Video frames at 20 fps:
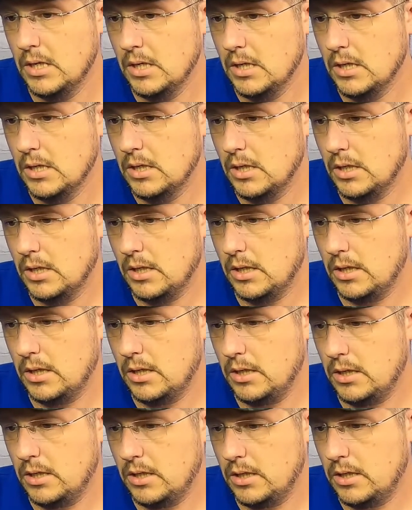
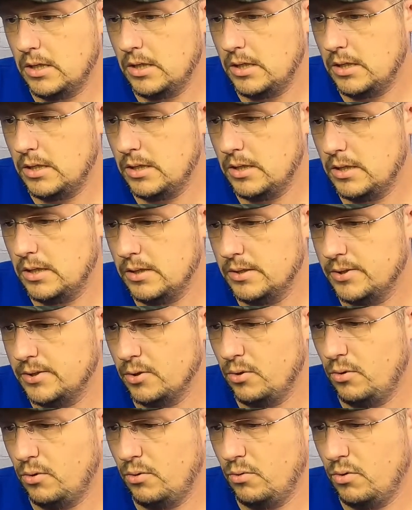
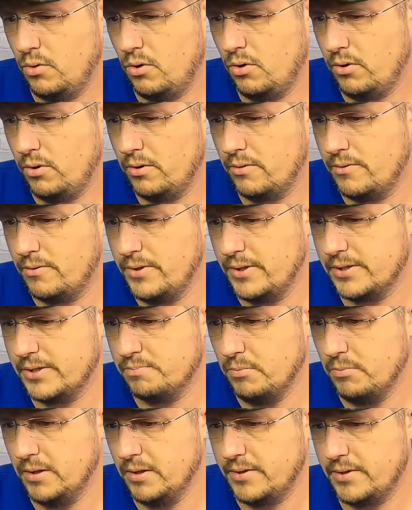So earlier this
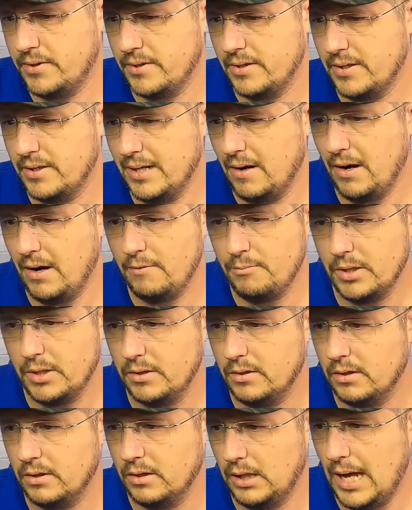month, now I've been
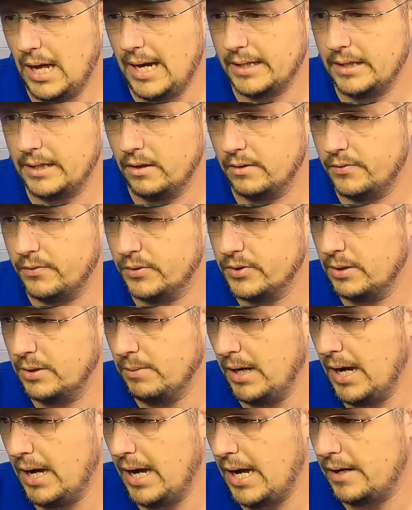lacking. If you see my
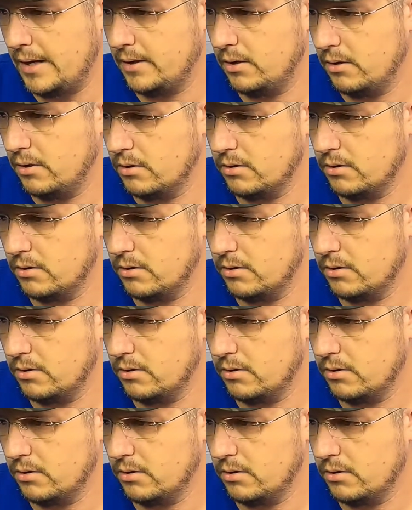hat here,